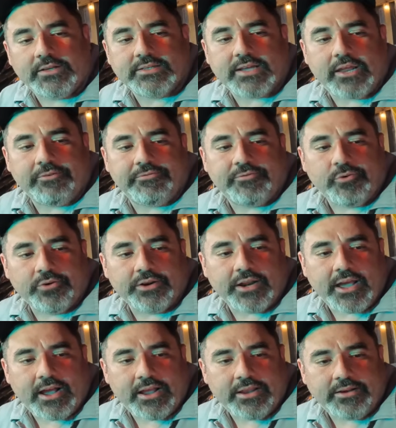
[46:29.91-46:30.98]
It's got a Ford
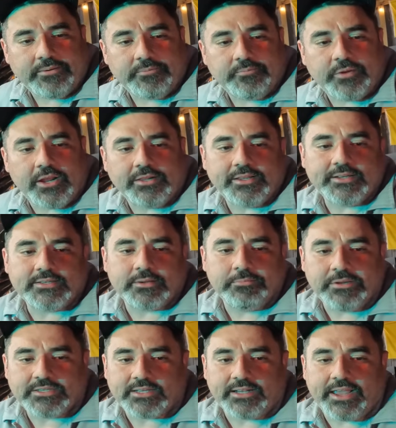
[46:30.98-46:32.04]
9, and then some
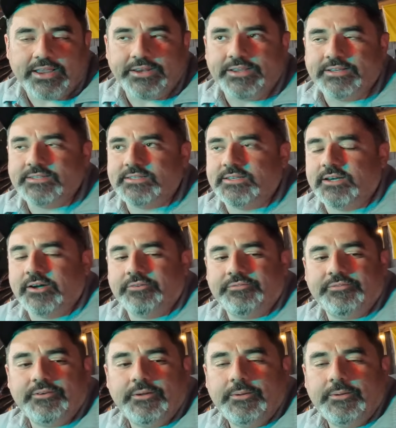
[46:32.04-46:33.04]
miscellaneous stuff,